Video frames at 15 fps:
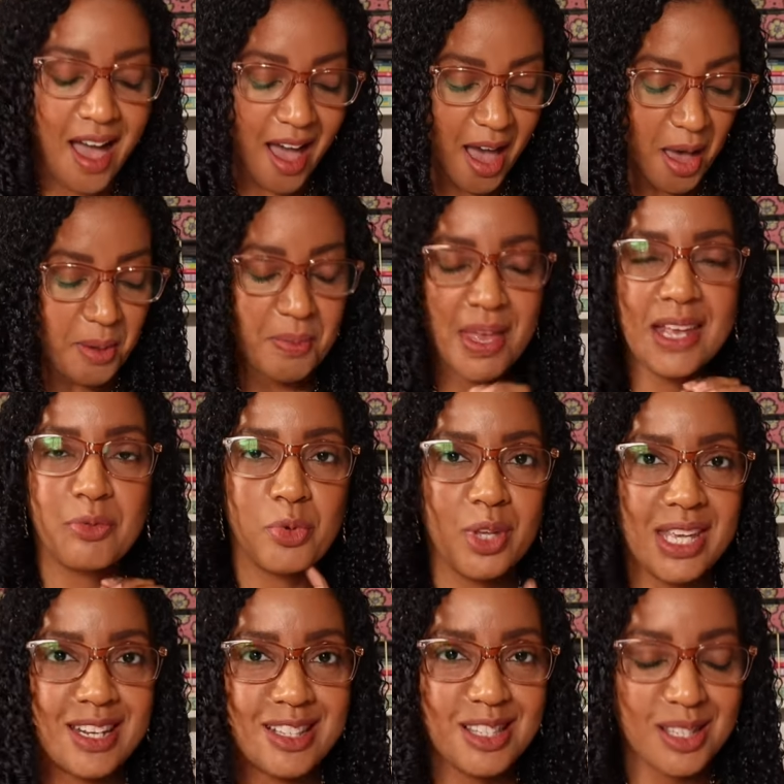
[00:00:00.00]
Um, and we'll
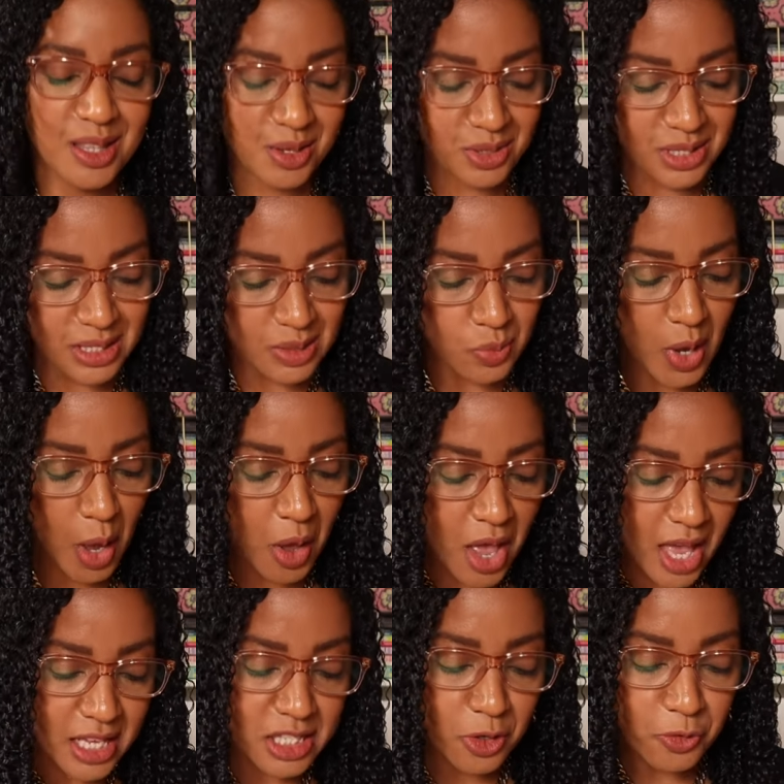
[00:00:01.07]
get into those as well.
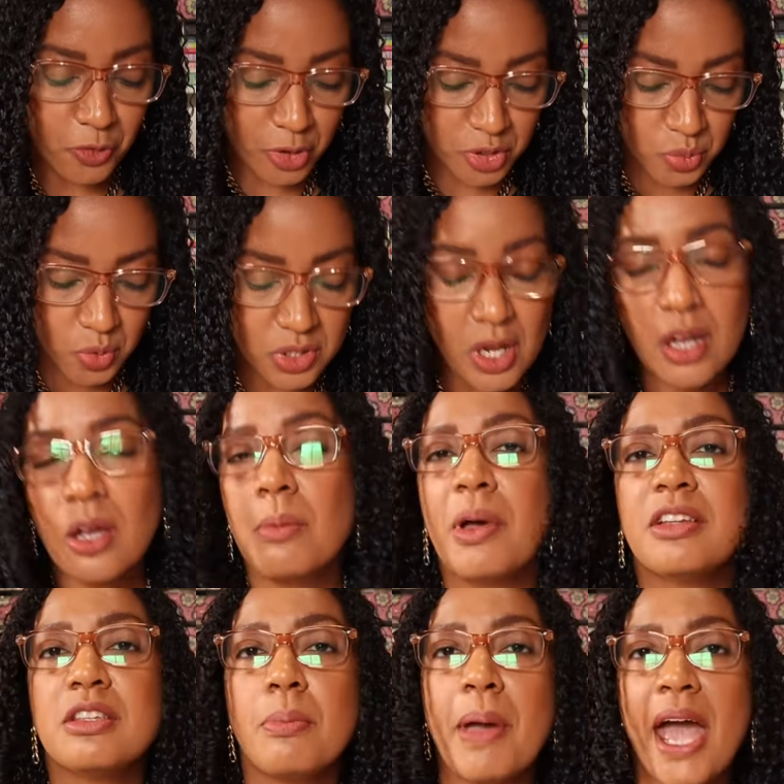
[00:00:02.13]
So first we'll talk
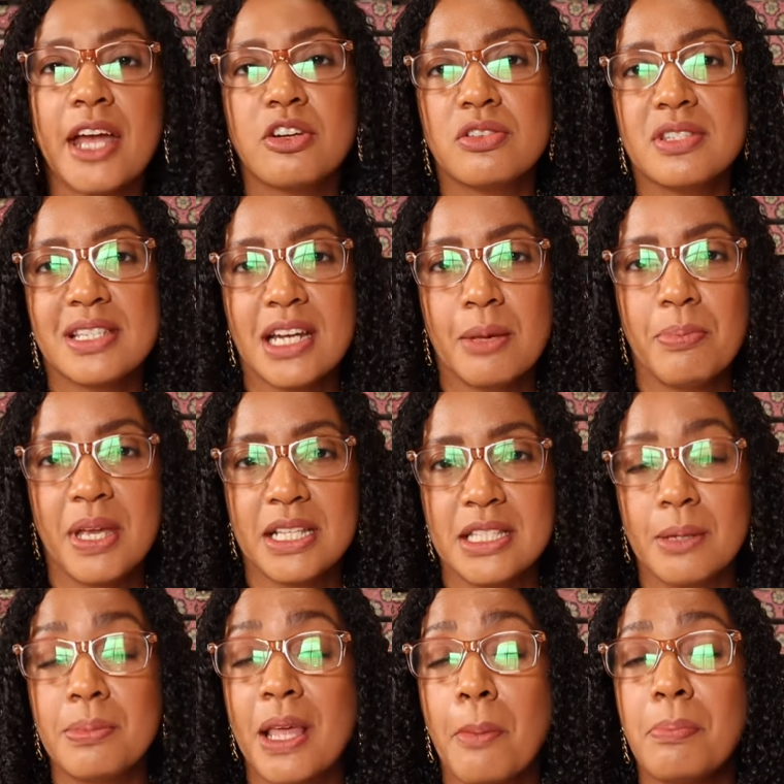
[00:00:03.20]
about the patterns that I picked
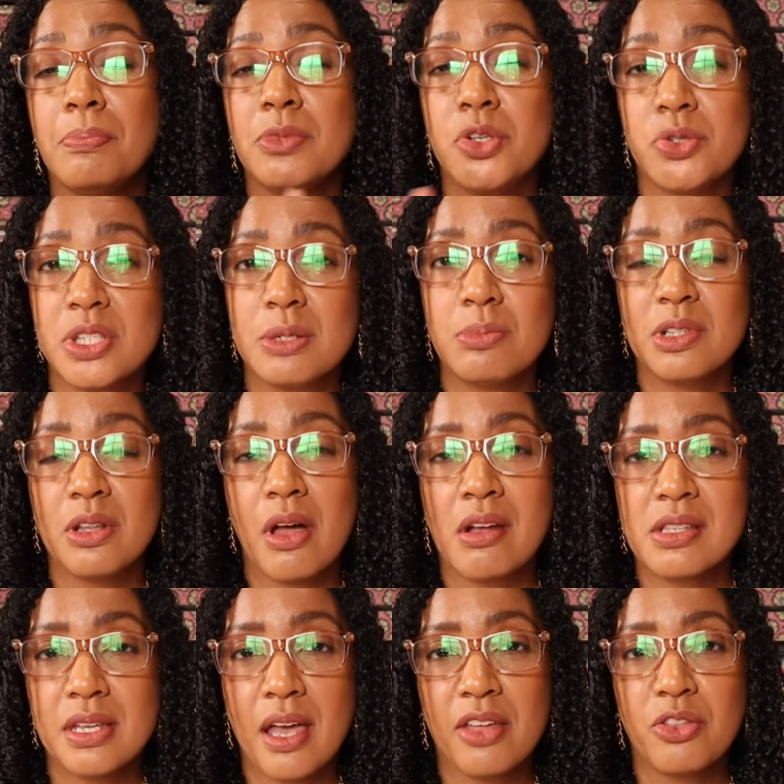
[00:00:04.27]
up that used to
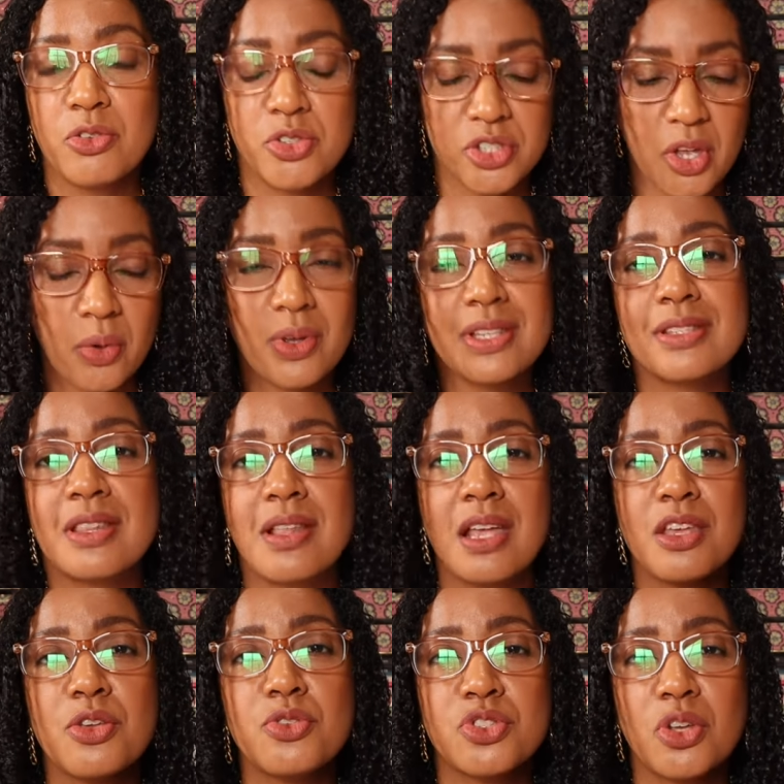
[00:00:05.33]
belong to other sewists.
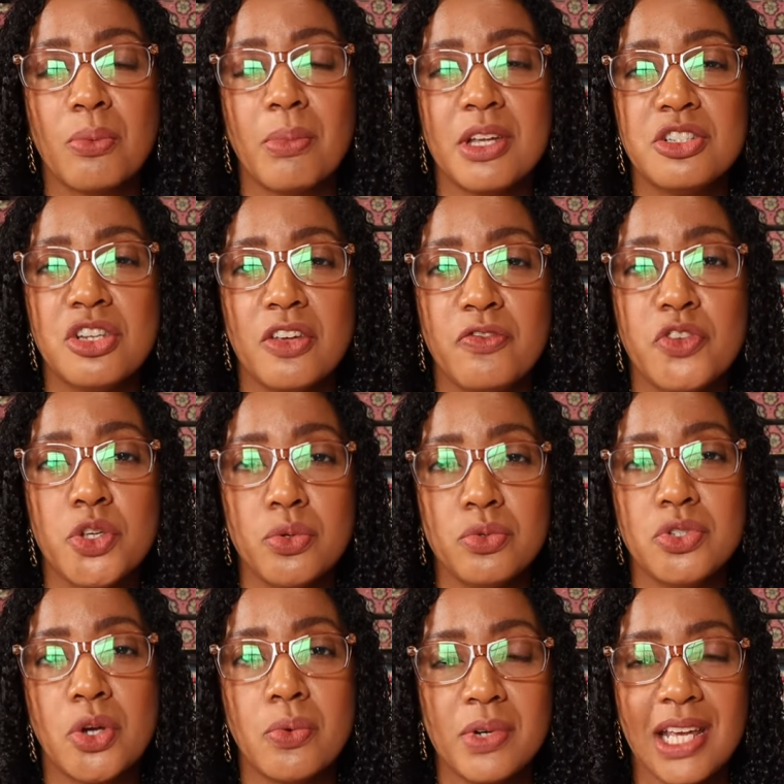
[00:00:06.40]
Thank you so much if you
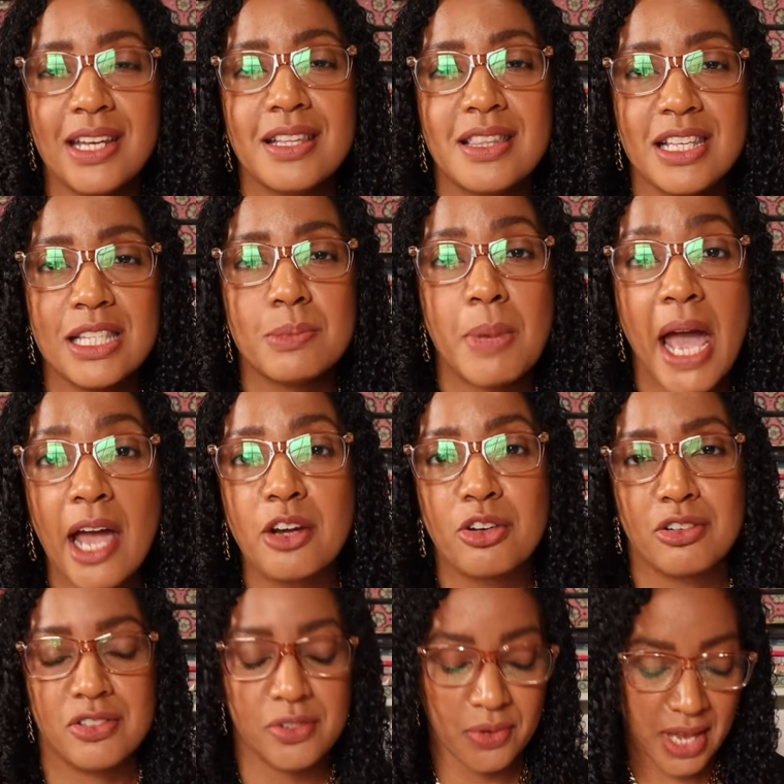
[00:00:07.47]
donated these
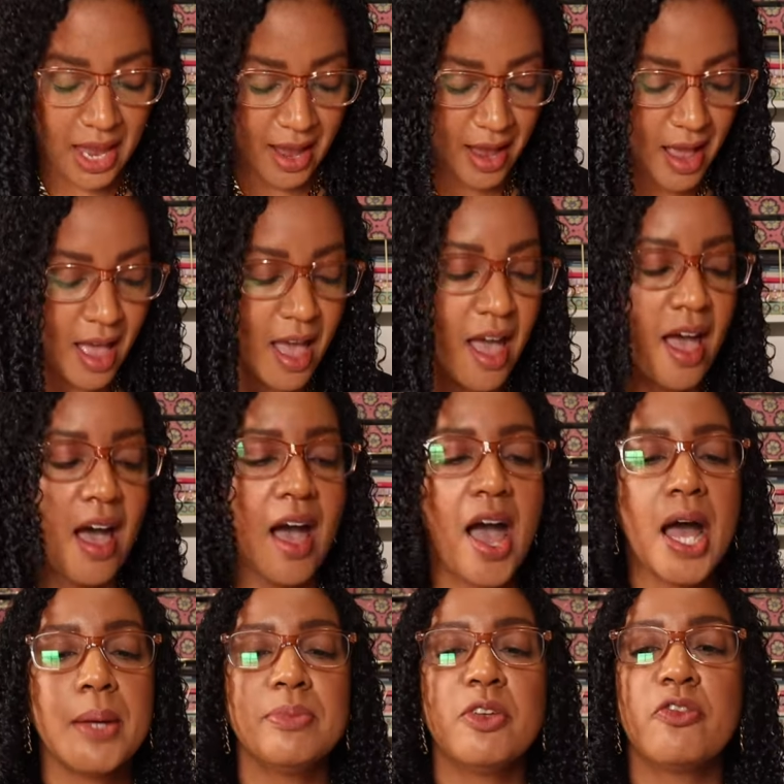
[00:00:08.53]
patterns, okay?
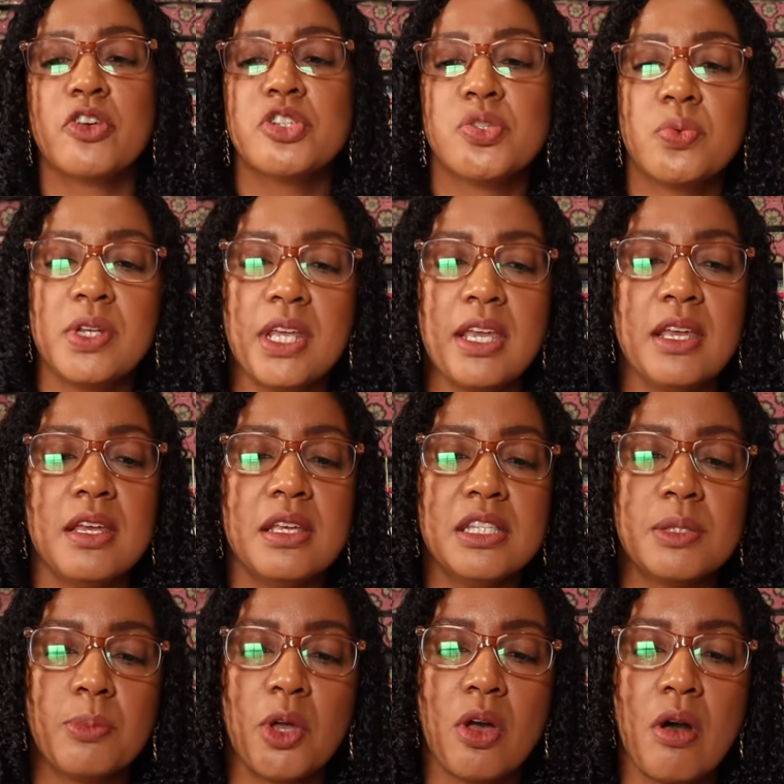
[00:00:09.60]
Um, the first one
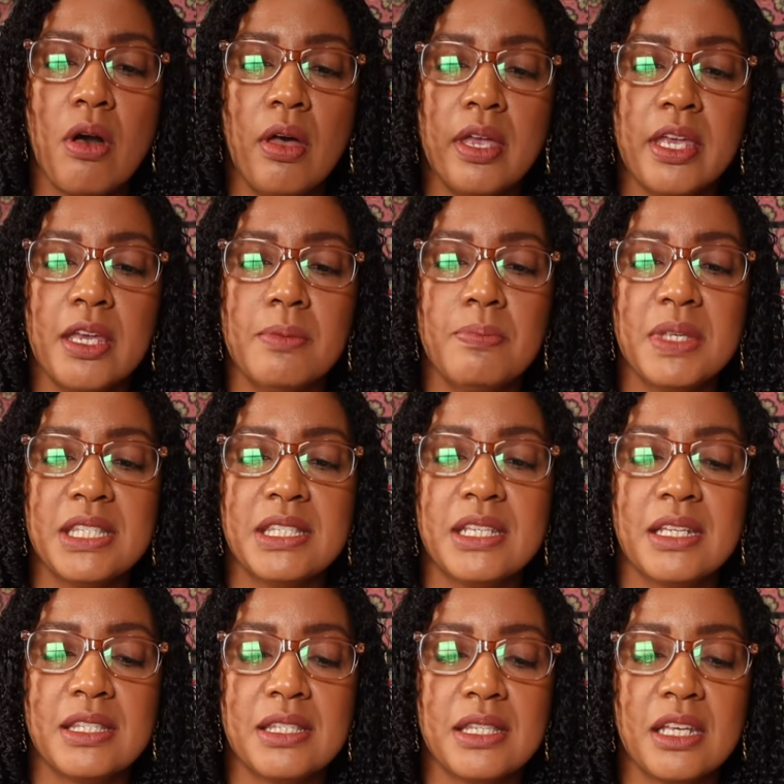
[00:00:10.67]
is McCall M
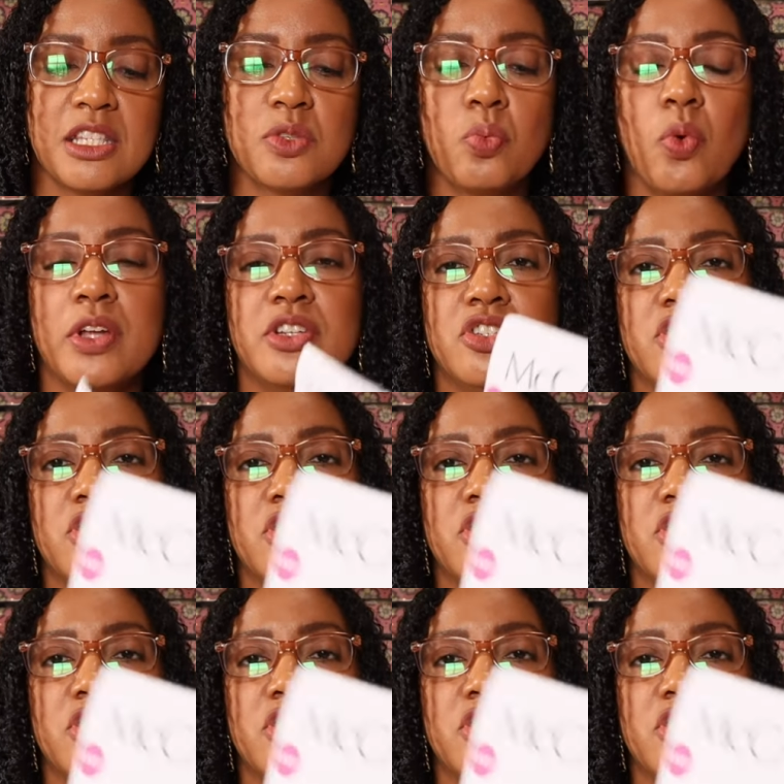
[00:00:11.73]
six six one